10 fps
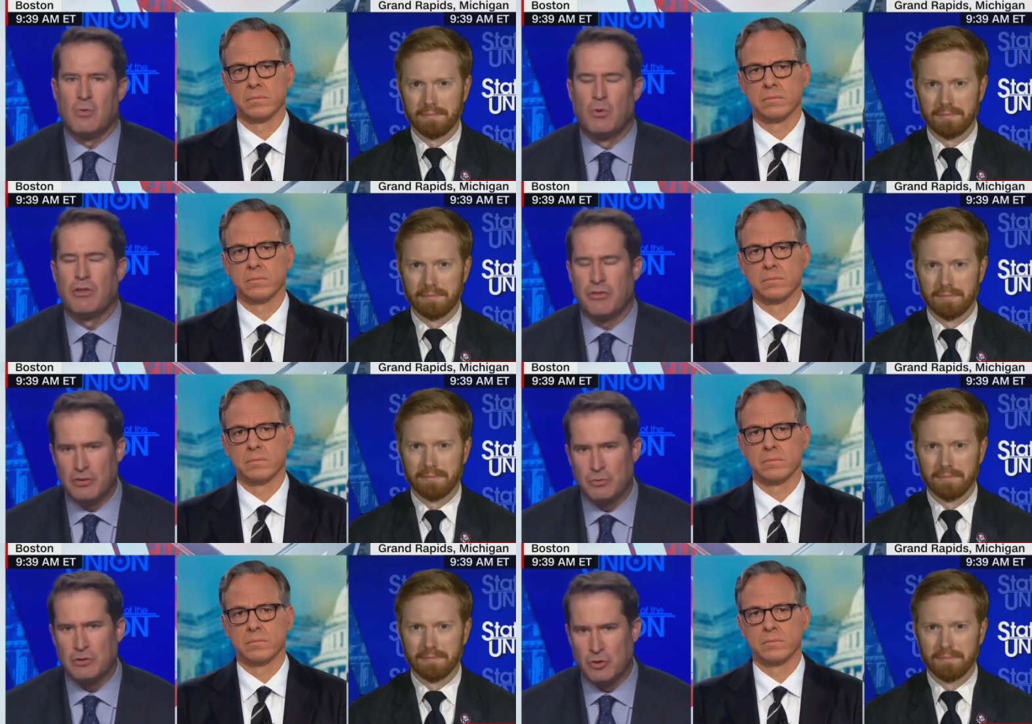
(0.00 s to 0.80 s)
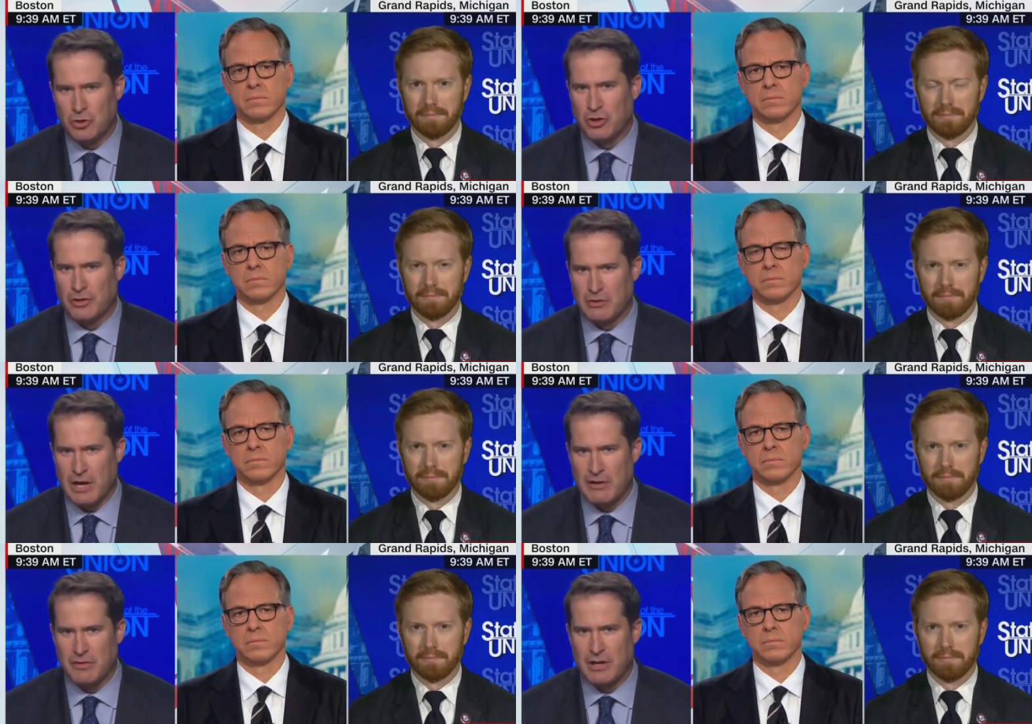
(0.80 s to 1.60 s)
Speaker 1: one of the things we learned on the
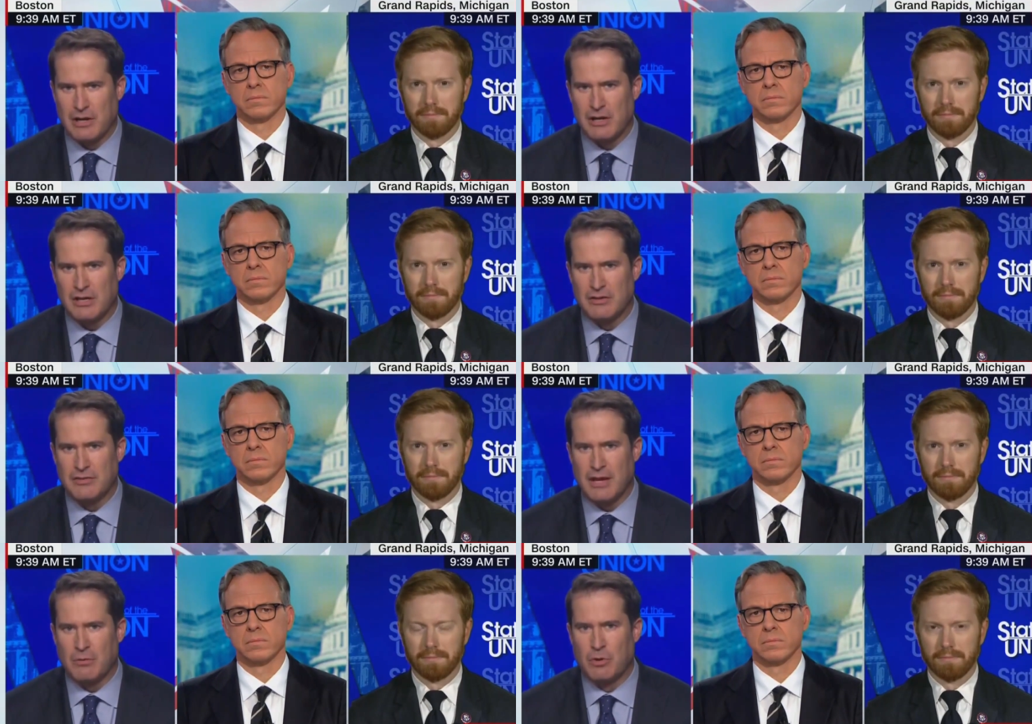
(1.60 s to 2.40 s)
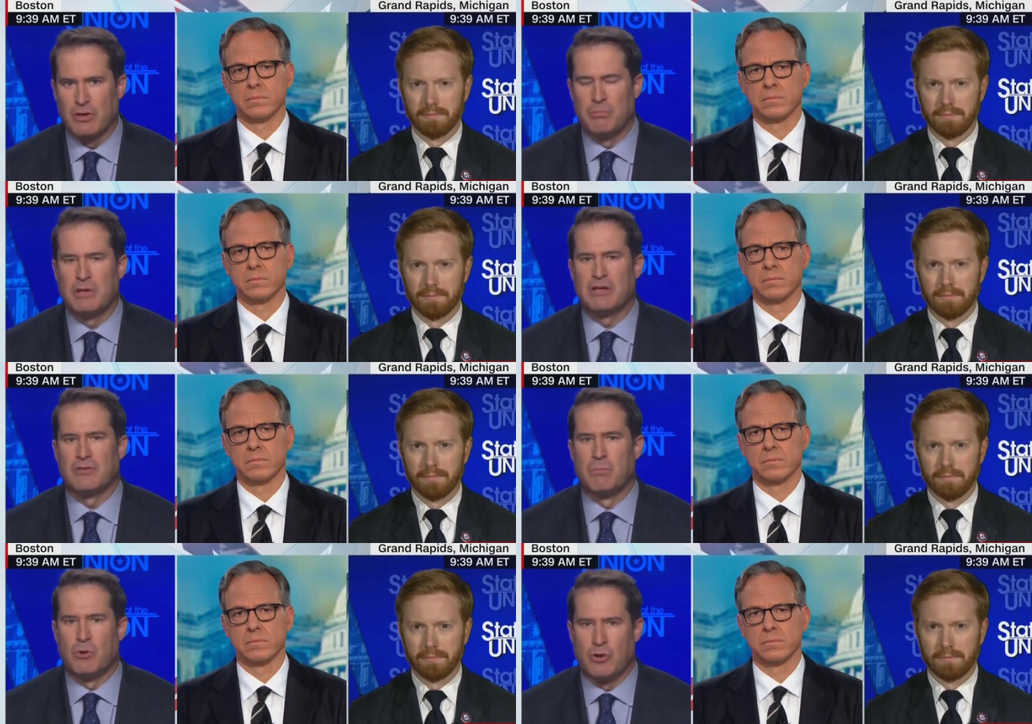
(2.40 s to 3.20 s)
ground there is that one of the
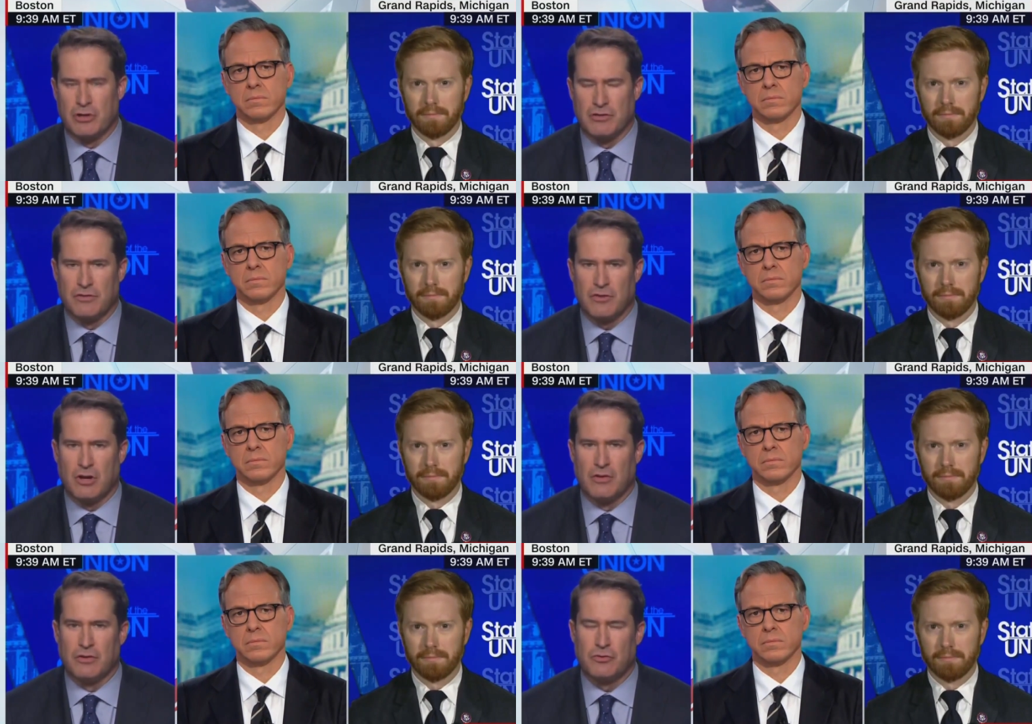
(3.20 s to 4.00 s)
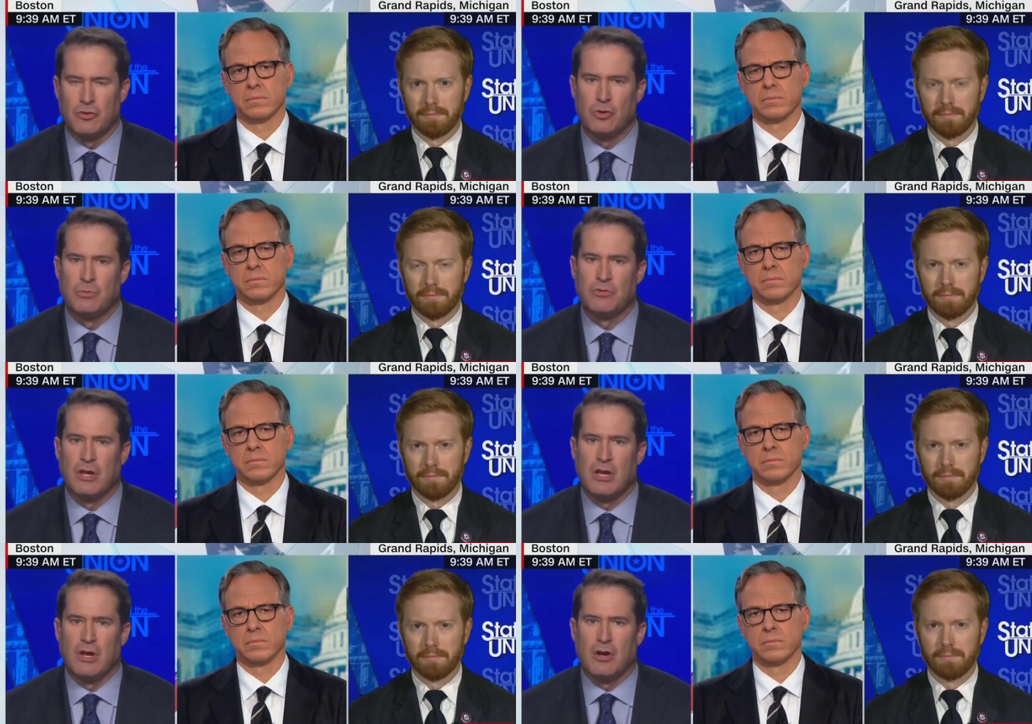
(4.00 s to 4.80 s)
biggest burdens on the troops